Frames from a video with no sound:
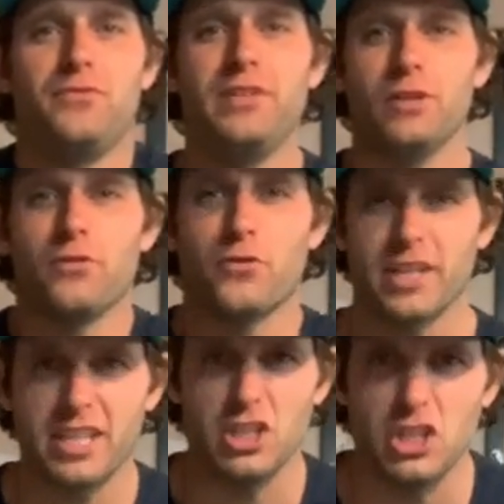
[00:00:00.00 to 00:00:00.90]
Feel
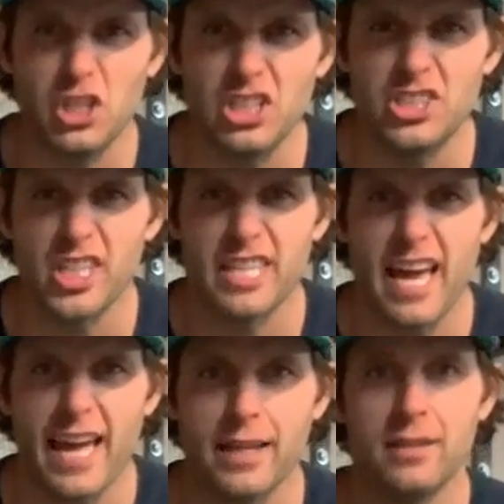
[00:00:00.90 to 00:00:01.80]
freaking good
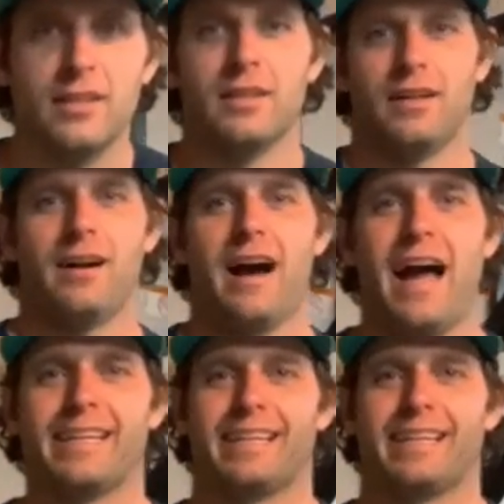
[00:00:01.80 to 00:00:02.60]
today. All right?